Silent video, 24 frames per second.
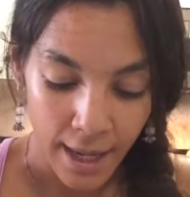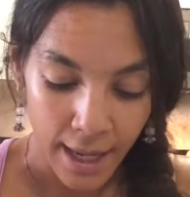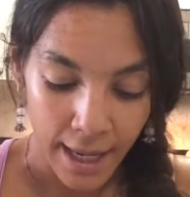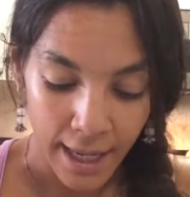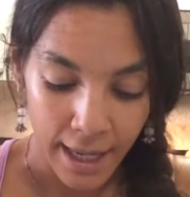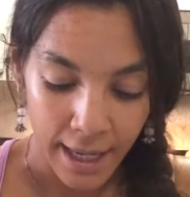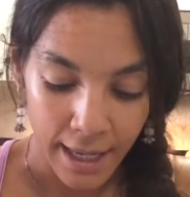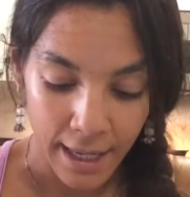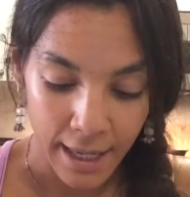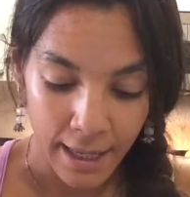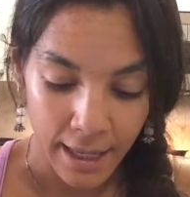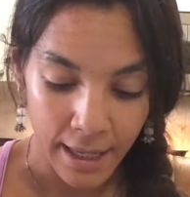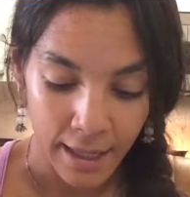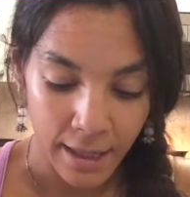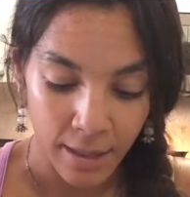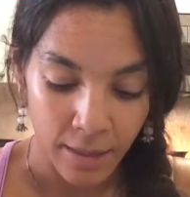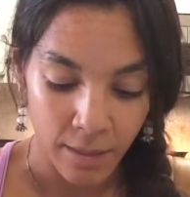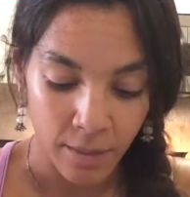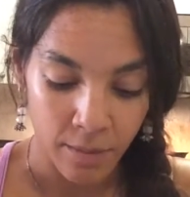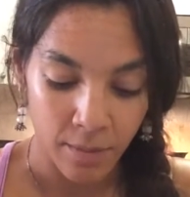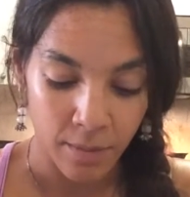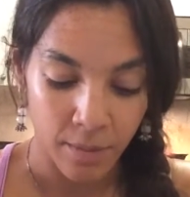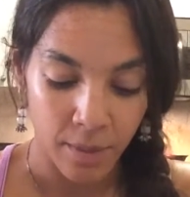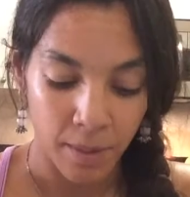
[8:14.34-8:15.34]

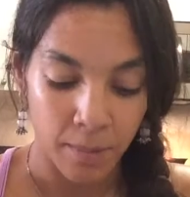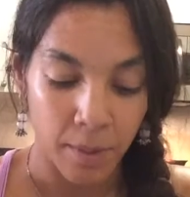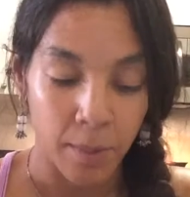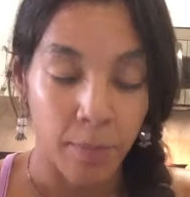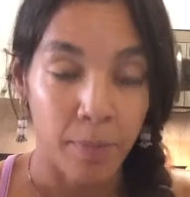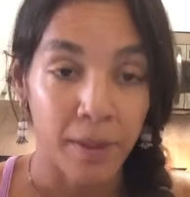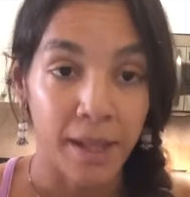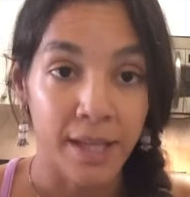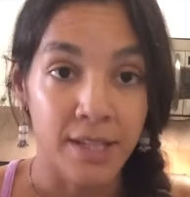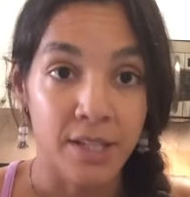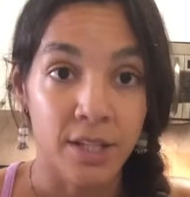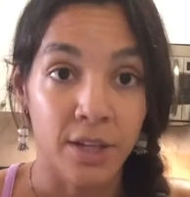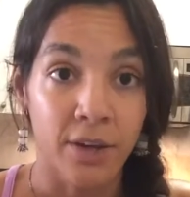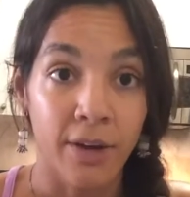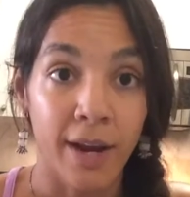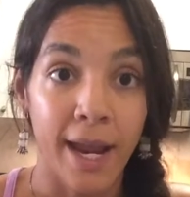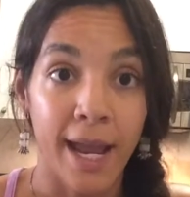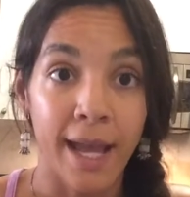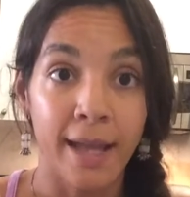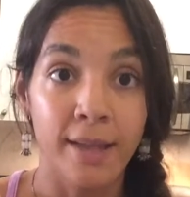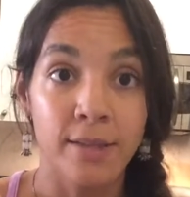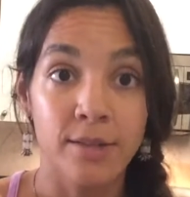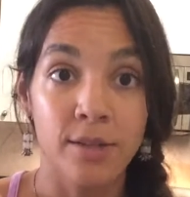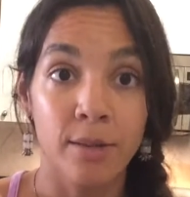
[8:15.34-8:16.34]
And maybe placing your
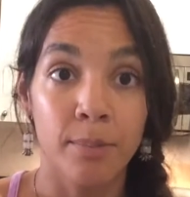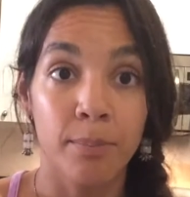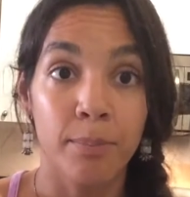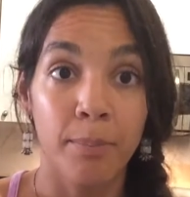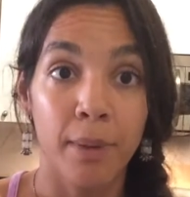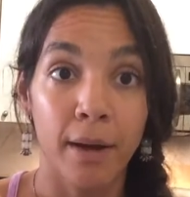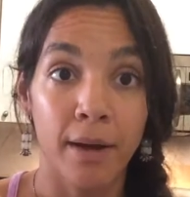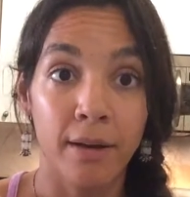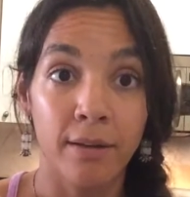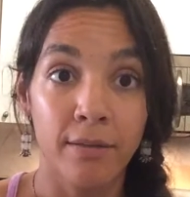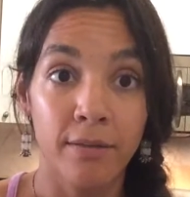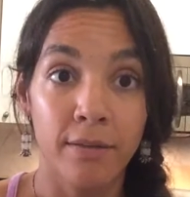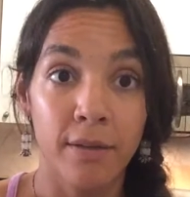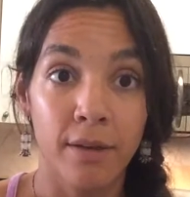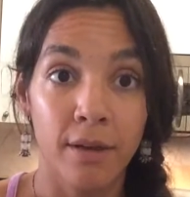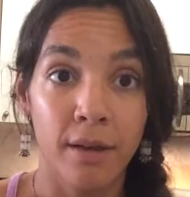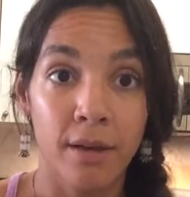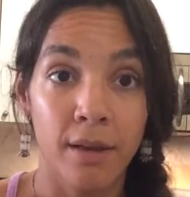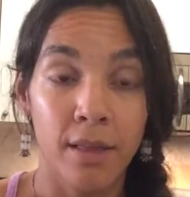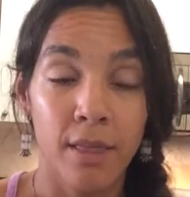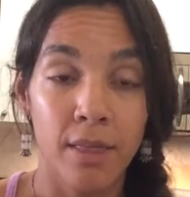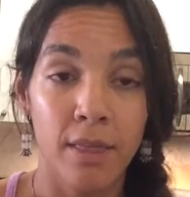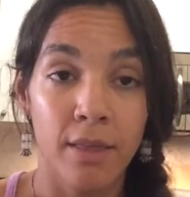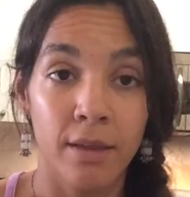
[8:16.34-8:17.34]
hands above
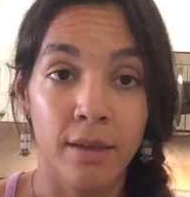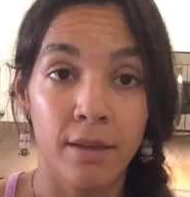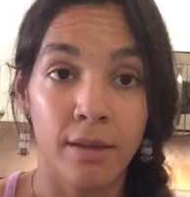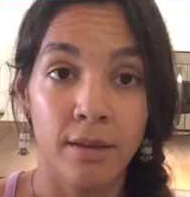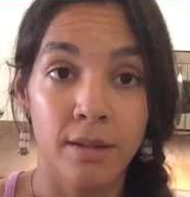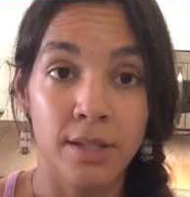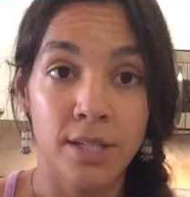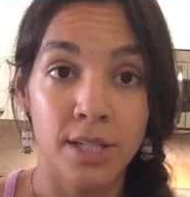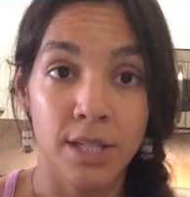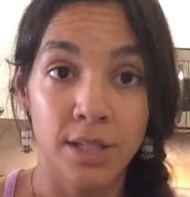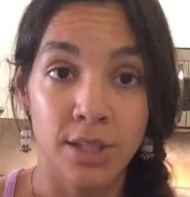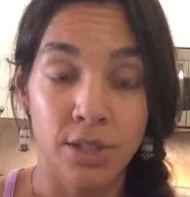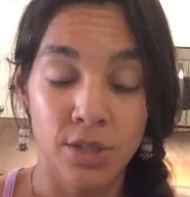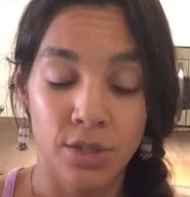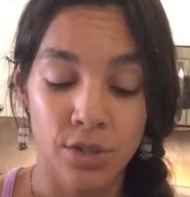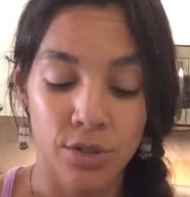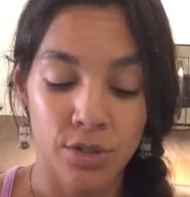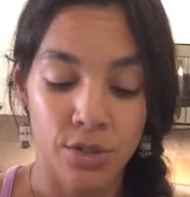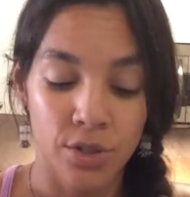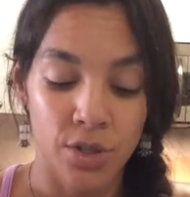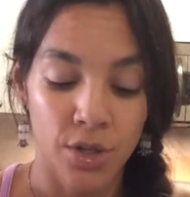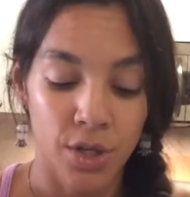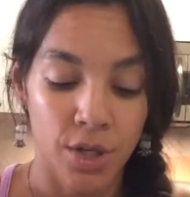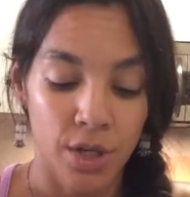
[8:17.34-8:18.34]
the
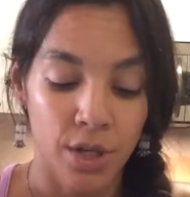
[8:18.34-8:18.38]
dish,